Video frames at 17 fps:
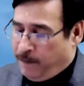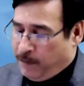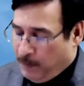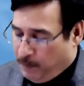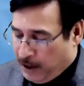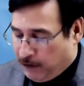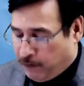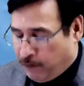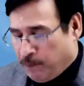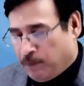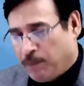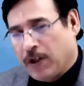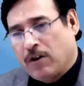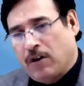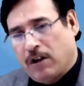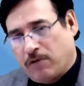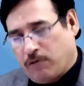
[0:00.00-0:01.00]
But
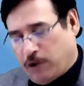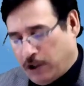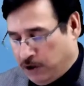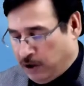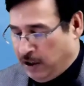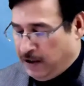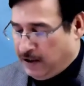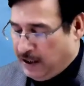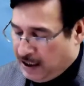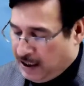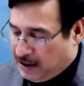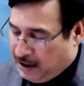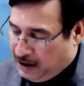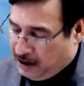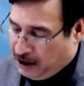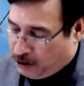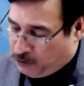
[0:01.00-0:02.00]
because question is
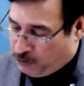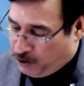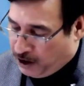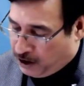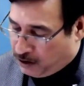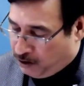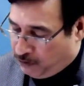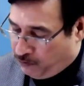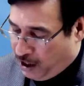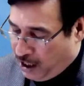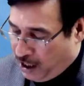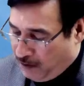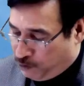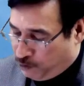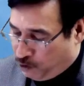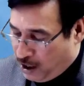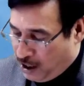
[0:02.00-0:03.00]
asking this way, so we
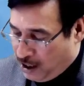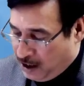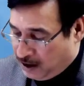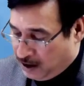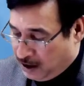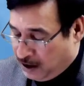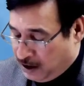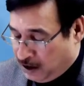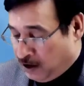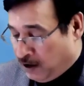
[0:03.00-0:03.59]
have to answer it